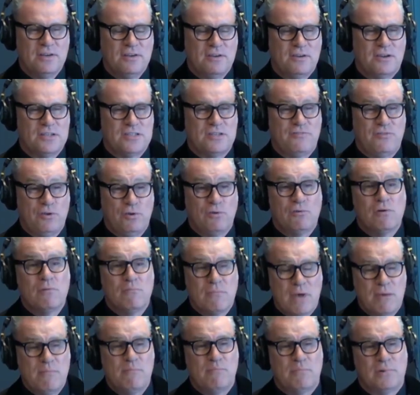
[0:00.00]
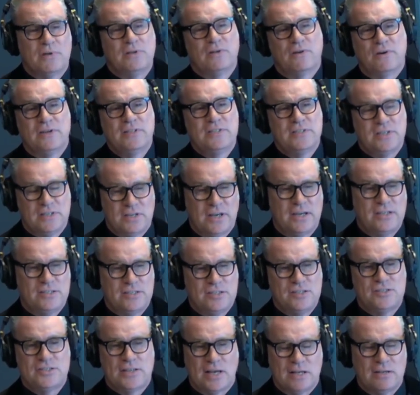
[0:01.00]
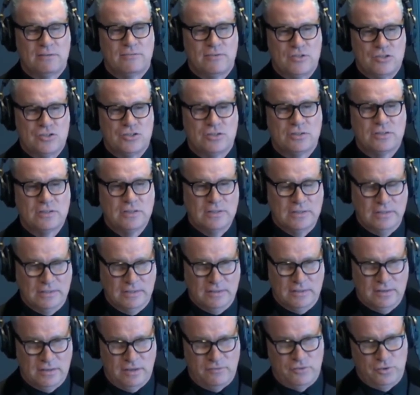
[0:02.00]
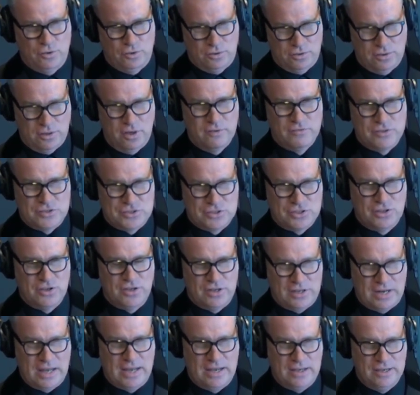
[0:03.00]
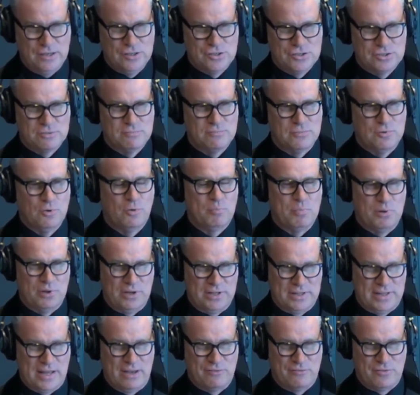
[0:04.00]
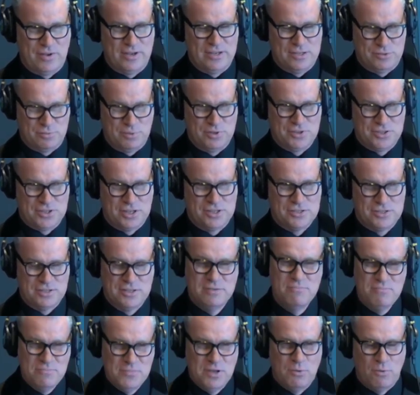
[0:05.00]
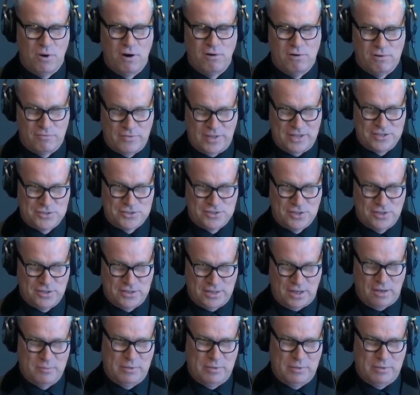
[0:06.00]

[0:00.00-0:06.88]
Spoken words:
Because if you remember 1980s television, if you're of a certain age, you're pulling that face which says that you are of that certain age.